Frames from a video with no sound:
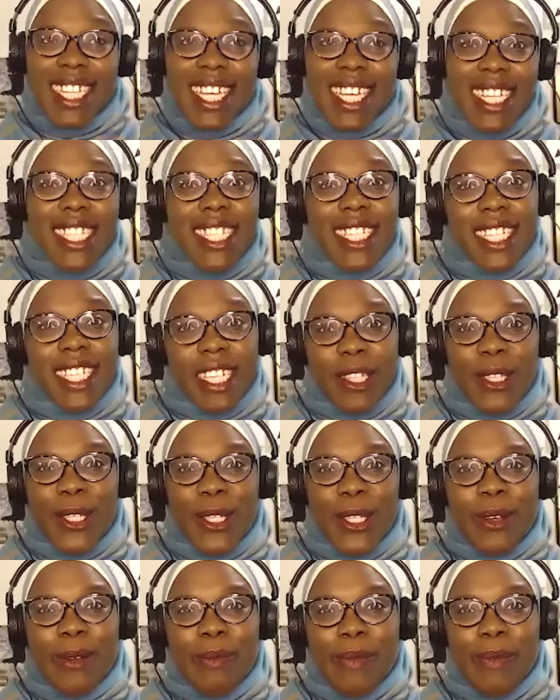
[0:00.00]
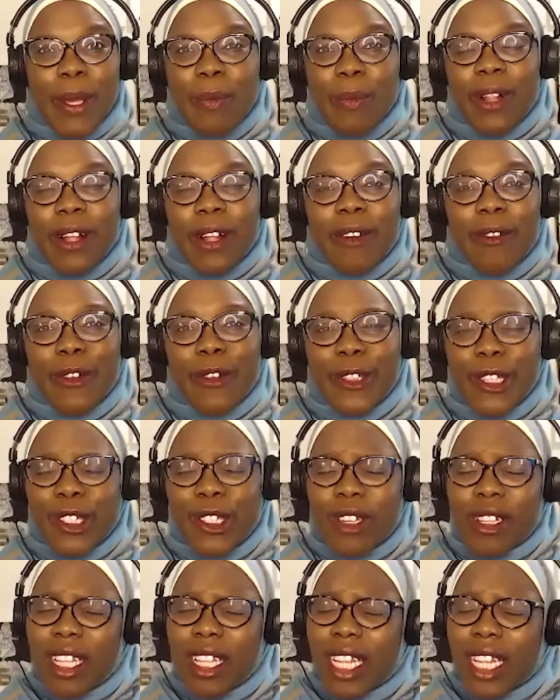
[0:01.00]
see it too. And people are
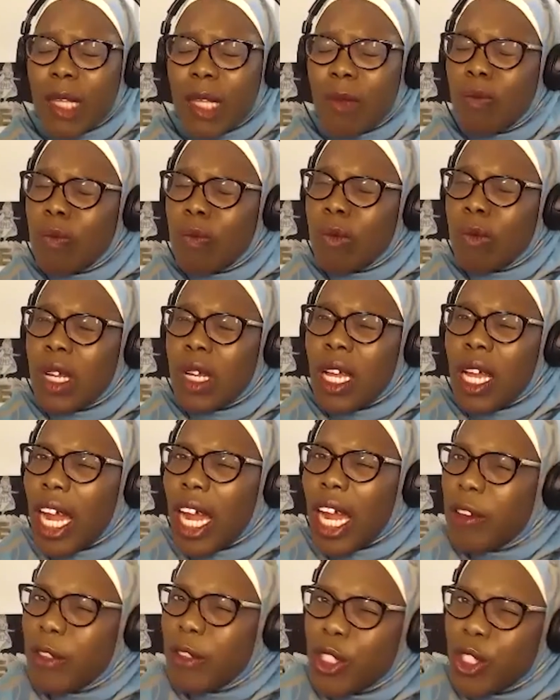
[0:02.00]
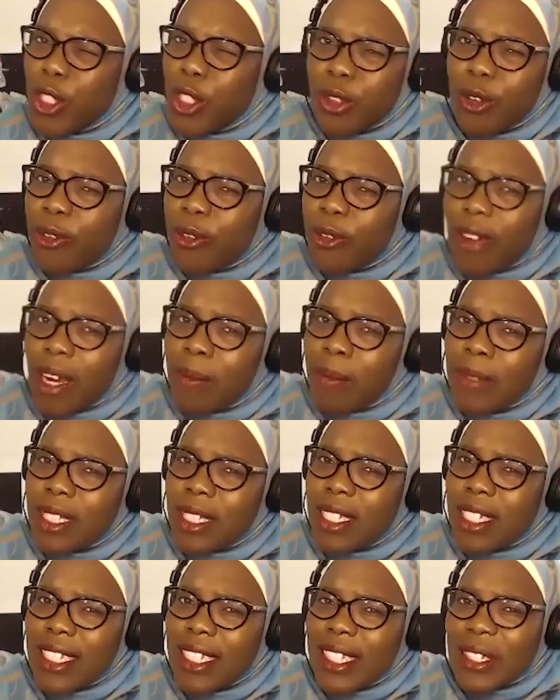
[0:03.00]
usually like, aren't you a
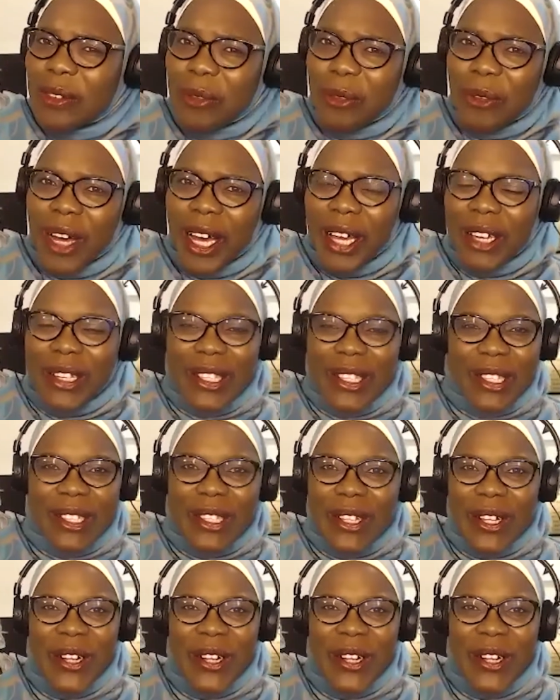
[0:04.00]
pharmacist? Why are you so